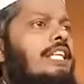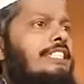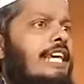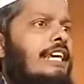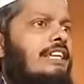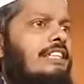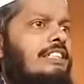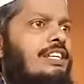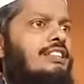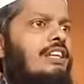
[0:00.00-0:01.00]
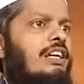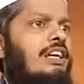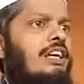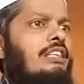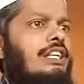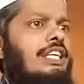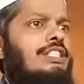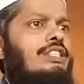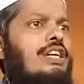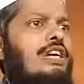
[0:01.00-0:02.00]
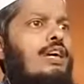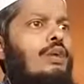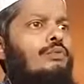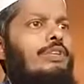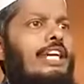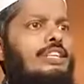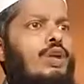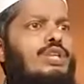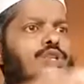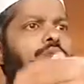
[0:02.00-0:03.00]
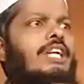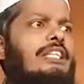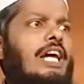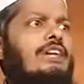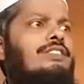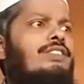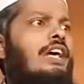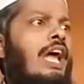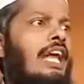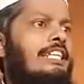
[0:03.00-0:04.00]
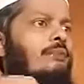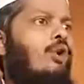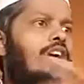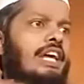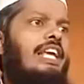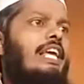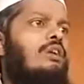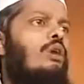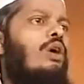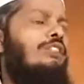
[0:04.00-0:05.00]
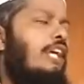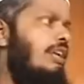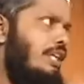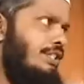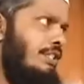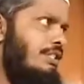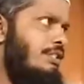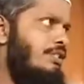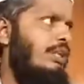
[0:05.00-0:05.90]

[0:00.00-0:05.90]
they say this? This with a twist of their tongues and as a mockery of their religion.